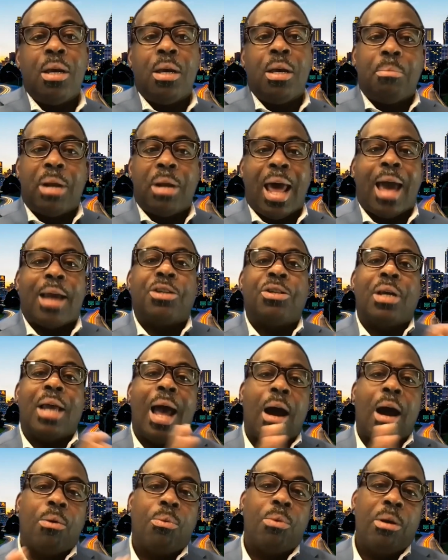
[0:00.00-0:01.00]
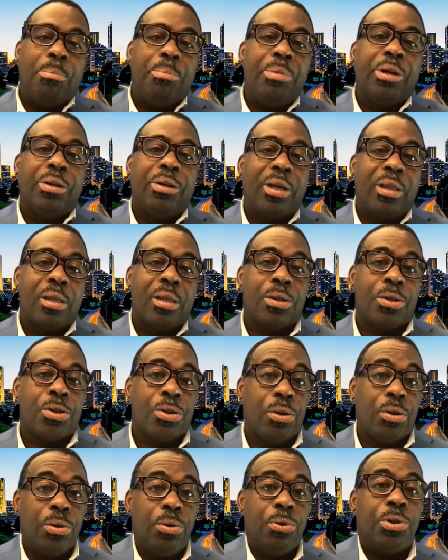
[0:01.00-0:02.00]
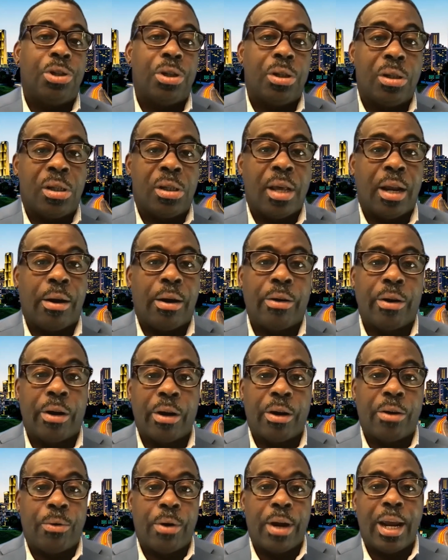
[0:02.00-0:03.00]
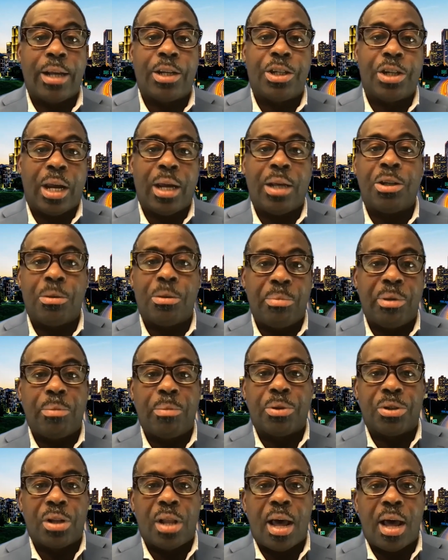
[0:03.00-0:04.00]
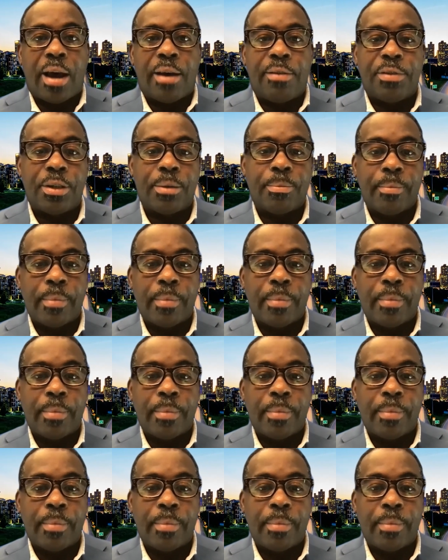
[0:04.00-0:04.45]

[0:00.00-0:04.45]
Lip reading: but actually how are we building the solutions that are going to create change in people's lives.